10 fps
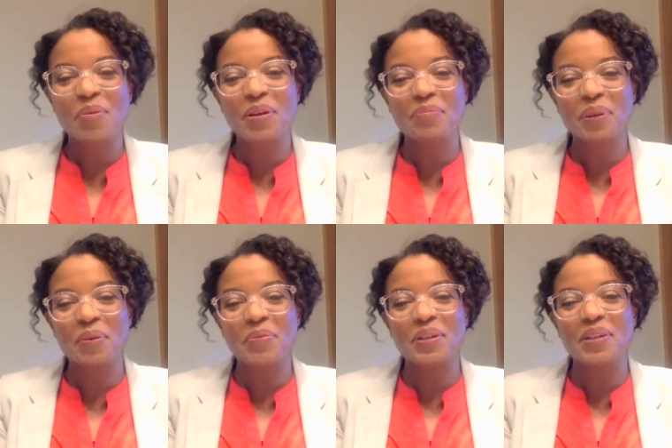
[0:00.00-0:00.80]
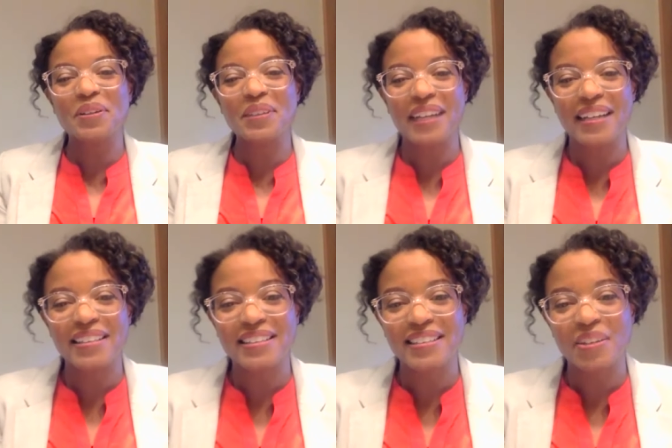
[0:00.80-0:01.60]
but, we, but we will
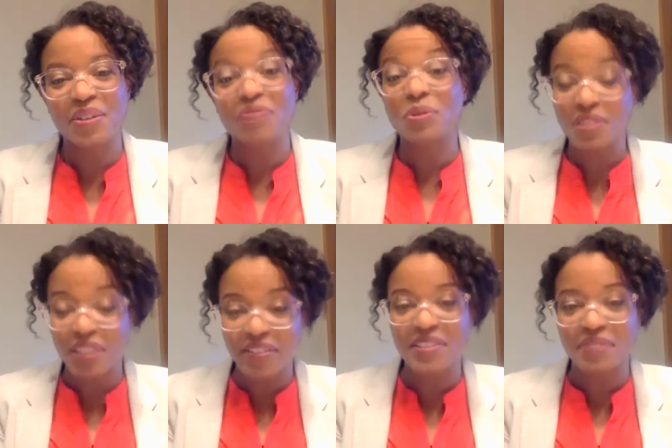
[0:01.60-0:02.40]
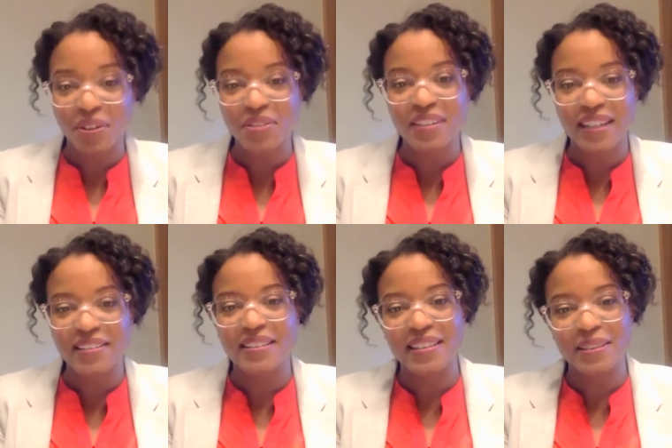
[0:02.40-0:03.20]
launch, you know, in food service first.
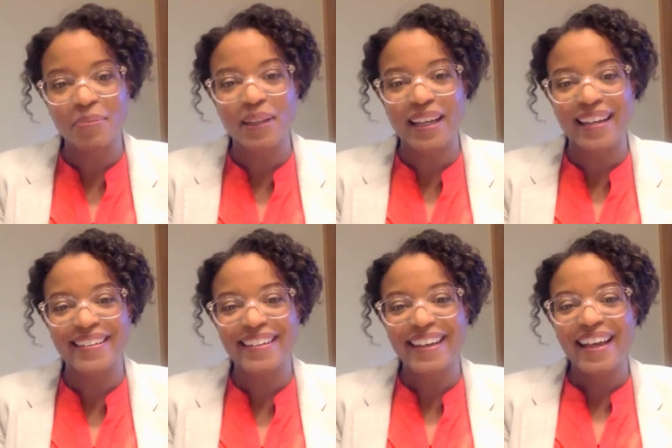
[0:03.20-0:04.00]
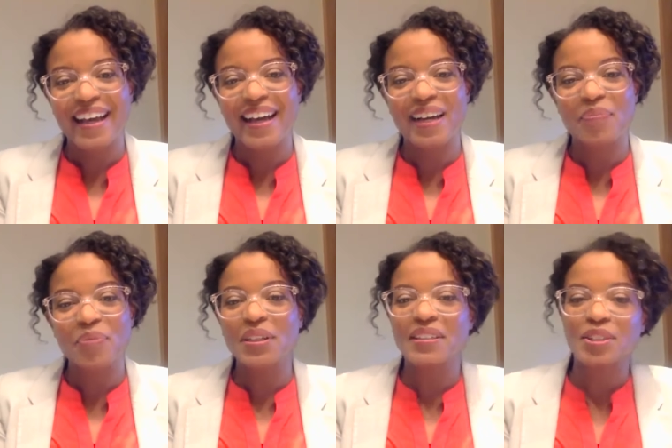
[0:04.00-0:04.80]
That's that's the plan. Um,
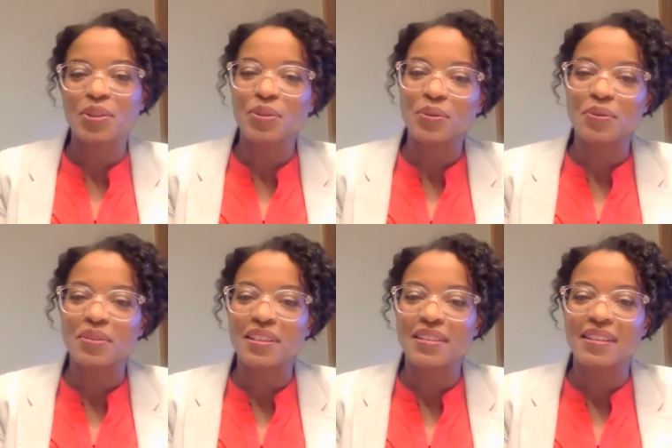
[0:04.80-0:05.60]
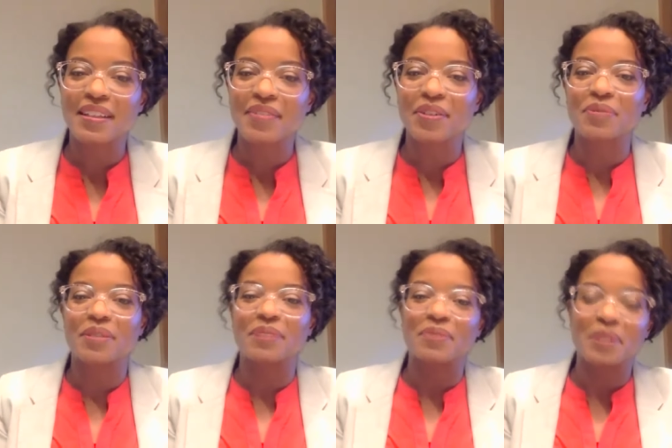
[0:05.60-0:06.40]
really to to deliver
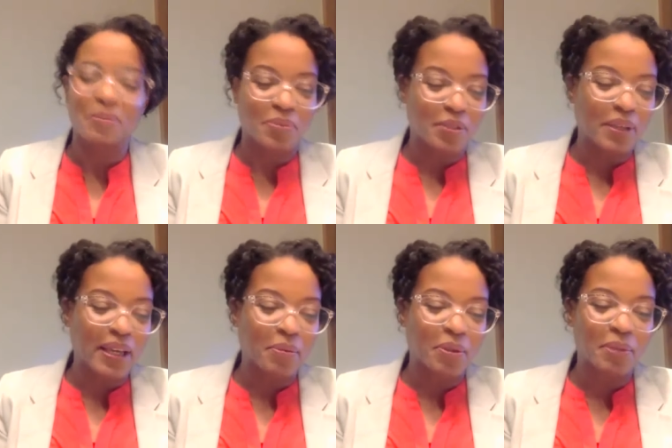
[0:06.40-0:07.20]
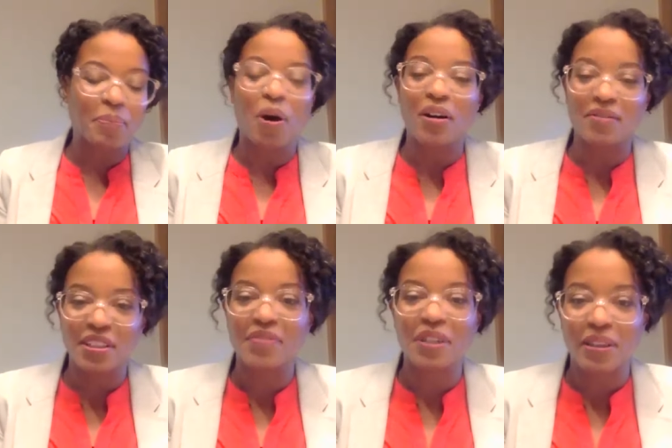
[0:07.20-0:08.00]
to, to to be able to be a part of
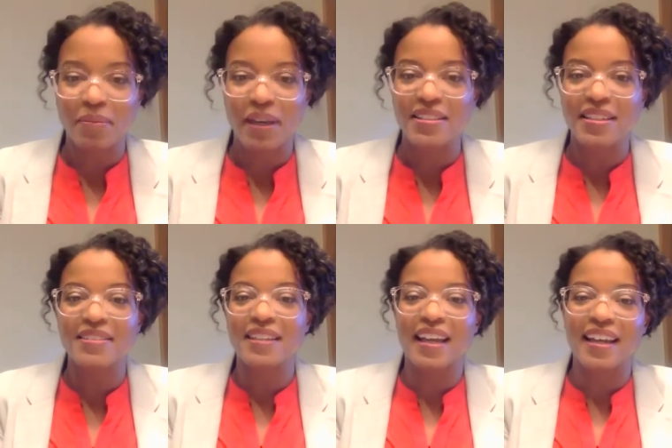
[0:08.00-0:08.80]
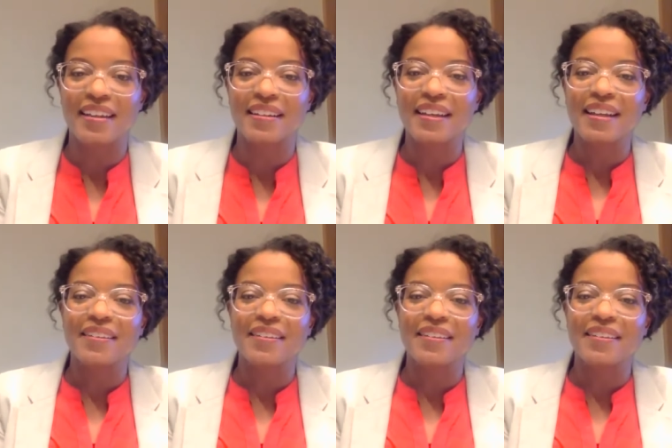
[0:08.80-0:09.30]
delivering the message and